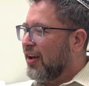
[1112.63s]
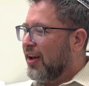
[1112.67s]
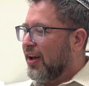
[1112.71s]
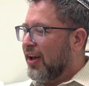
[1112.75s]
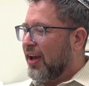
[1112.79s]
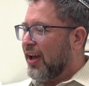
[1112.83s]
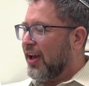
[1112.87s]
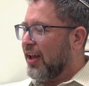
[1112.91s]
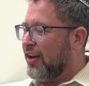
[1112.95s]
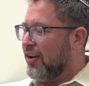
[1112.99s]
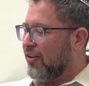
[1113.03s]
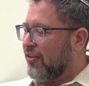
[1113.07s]

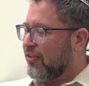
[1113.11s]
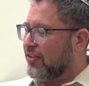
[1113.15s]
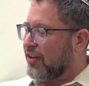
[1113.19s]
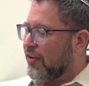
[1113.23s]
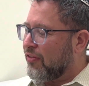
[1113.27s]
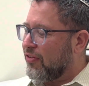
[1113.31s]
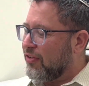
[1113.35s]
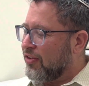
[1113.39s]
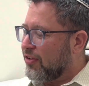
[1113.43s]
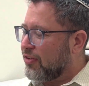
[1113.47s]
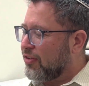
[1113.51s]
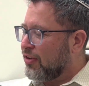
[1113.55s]
And his
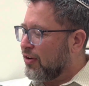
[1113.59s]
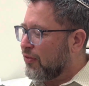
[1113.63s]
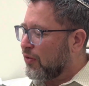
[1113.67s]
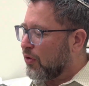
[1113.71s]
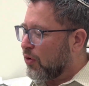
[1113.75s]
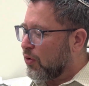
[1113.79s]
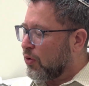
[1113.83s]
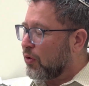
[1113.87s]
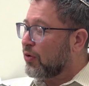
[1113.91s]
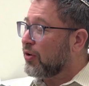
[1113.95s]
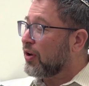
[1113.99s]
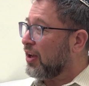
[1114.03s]
definition of
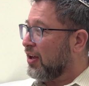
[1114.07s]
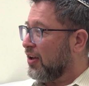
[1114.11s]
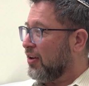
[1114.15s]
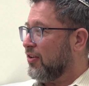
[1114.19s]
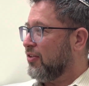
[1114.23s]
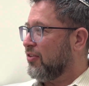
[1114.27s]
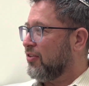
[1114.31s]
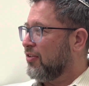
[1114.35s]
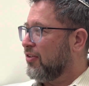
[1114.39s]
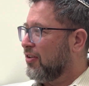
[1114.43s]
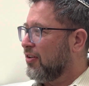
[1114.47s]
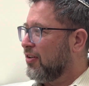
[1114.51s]
old
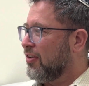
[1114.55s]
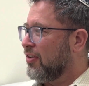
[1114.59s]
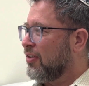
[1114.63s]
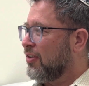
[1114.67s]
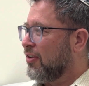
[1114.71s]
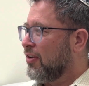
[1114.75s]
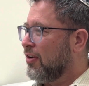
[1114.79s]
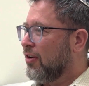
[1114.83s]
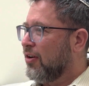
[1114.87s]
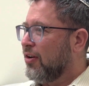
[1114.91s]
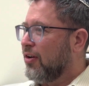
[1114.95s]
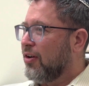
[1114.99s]
age,
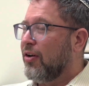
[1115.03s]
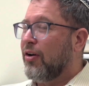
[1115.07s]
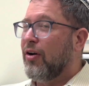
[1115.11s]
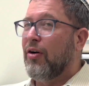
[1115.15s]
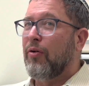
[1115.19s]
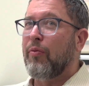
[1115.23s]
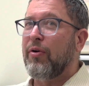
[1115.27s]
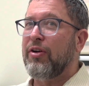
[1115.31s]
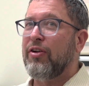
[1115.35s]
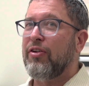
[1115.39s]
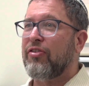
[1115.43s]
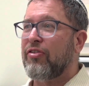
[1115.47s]

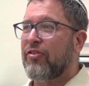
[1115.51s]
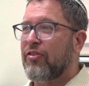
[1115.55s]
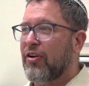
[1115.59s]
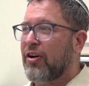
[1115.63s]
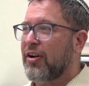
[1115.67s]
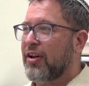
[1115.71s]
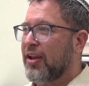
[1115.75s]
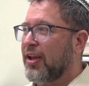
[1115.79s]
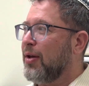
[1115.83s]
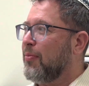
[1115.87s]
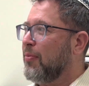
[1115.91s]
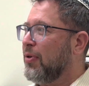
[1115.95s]
when you
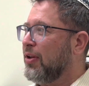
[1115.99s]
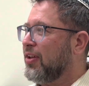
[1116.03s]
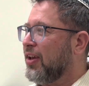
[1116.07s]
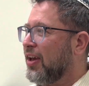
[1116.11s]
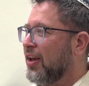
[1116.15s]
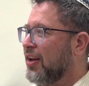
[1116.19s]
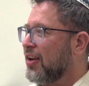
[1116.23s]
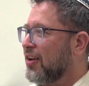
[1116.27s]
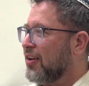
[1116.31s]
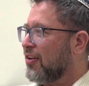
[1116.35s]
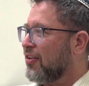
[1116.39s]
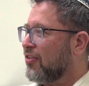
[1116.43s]
start
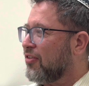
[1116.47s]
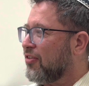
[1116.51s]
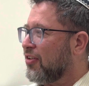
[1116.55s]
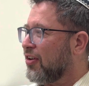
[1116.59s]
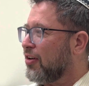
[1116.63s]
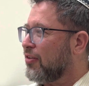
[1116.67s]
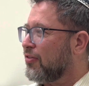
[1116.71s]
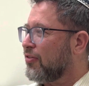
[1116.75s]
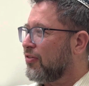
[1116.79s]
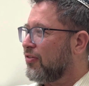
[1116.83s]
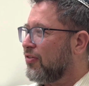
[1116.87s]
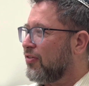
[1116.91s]
imitating
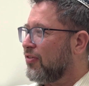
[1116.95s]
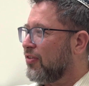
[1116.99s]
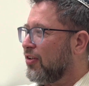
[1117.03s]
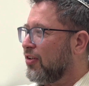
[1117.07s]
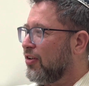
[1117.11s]
yourself,